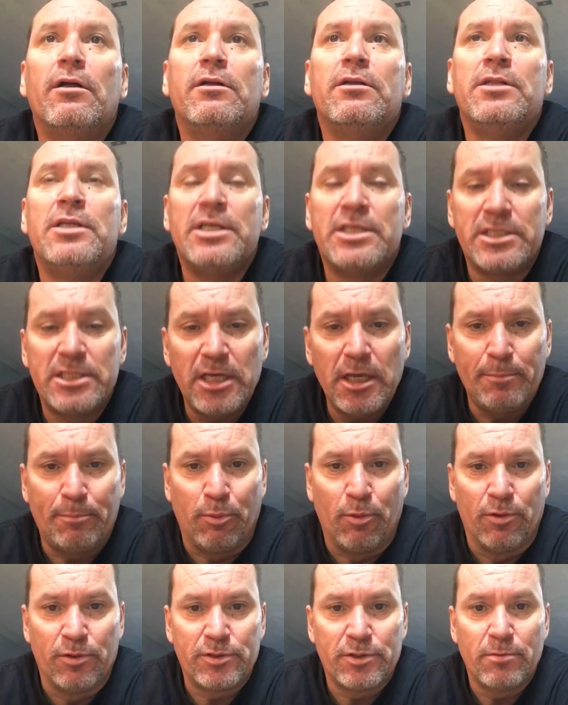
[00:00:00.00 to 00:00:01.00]

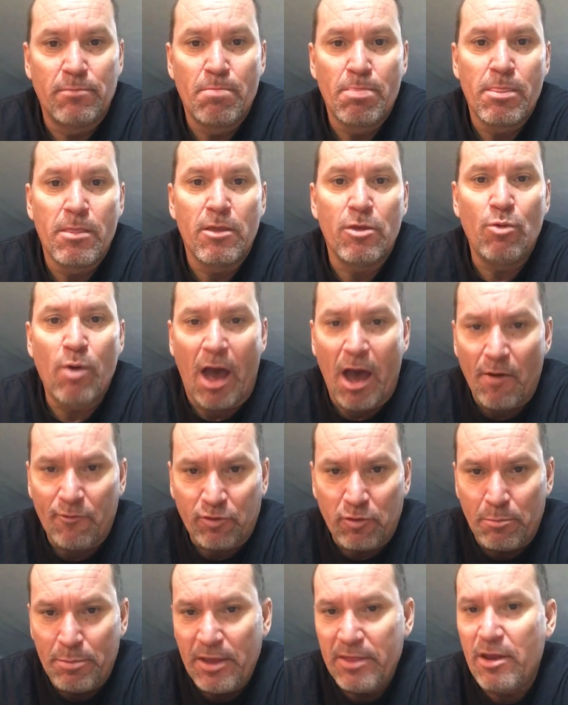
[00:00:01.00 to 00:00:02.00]
disciples, you have
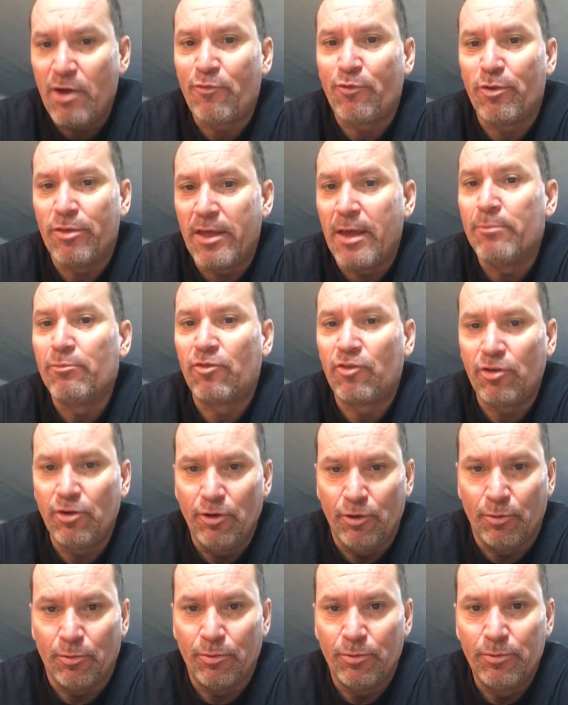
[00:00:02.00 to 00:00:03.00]
to be there for them
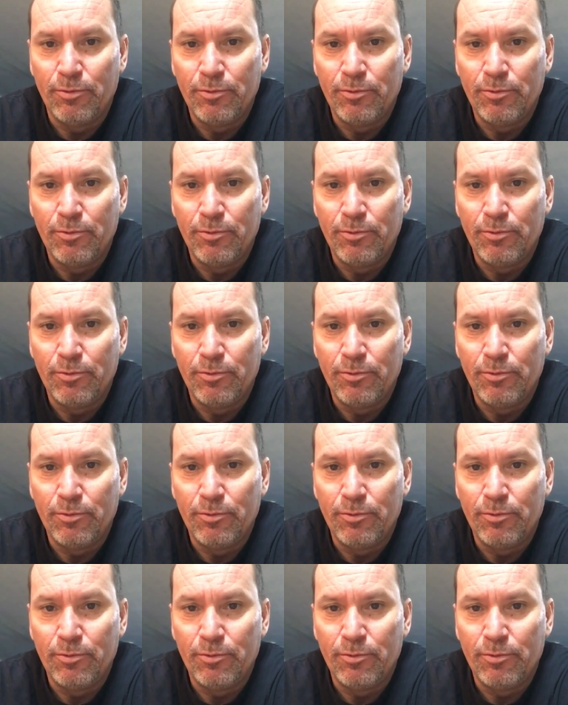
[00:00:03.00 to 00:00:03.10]
too.